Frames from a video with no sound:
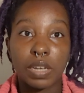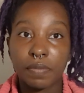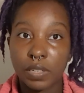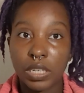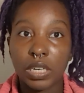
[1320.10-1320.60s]

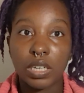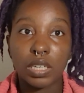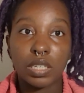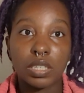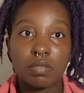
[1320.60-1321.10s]

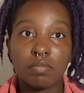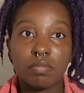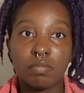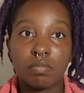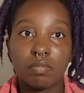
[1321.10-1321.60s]
definitely,
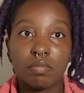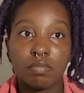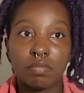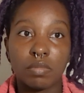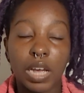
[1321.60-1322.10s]

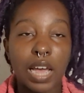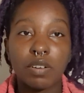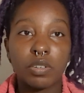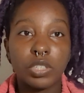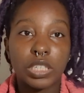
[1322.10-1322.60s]
I
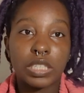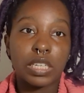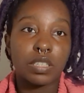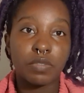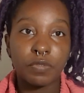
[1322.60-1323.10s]
don't know, it just
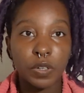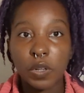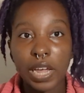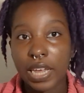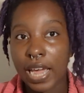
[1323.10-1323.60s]
doesn't feel
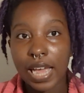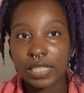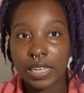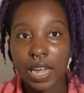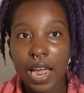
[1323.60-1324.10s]
like it
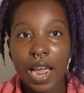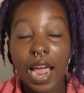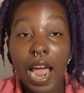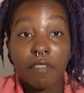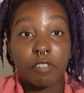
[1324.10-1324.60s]
has
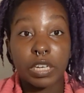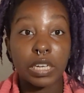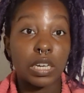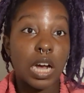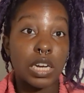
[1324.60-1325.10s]

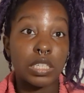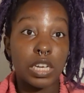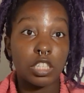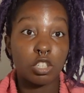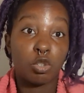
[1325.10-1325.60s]
African
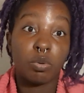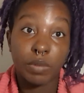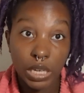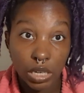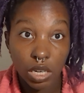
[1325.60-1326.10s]
connotations to
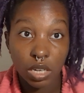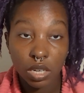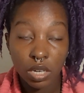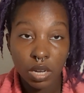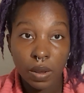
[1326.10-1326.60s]
me.
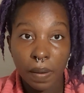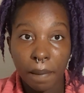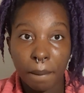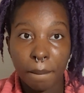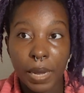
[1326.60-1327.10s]

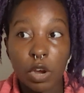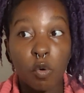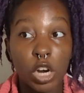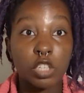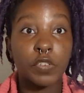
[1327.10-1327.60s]
It
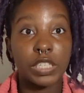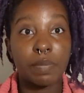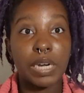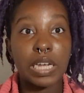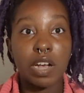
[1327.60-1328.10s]
works for
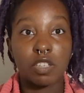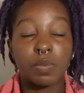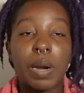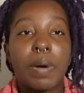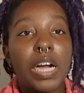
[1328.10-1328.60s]
somebody else,
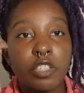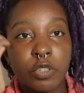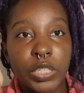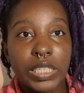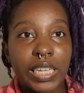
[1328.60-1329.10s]
but I'm
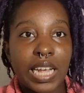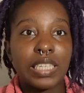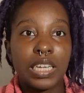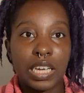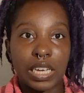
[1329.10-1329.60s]

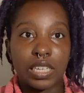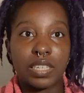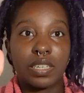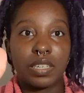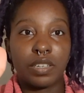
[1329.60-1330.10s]
understanding it.
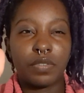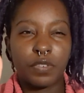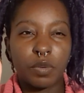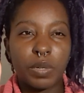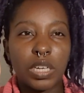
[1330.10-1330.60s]
You
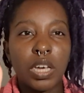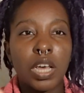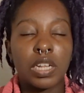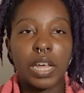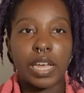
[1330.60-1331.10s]
feel me?
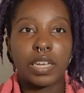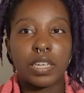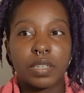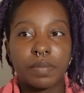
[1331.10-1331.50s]
Like,